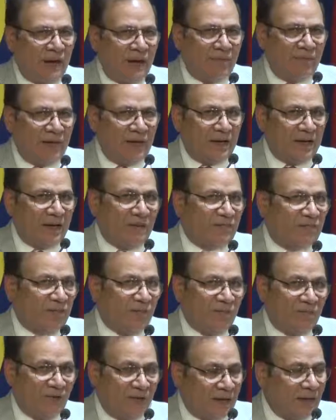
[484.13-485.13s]
I have taken
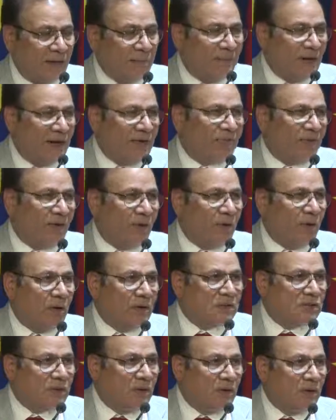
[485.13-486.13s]
from FICCI platform
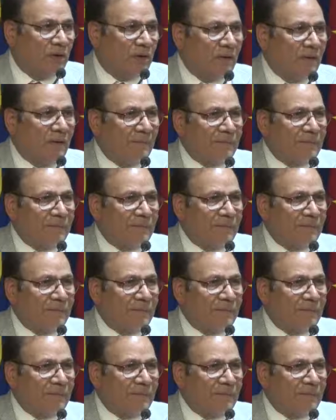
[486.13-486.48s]
also,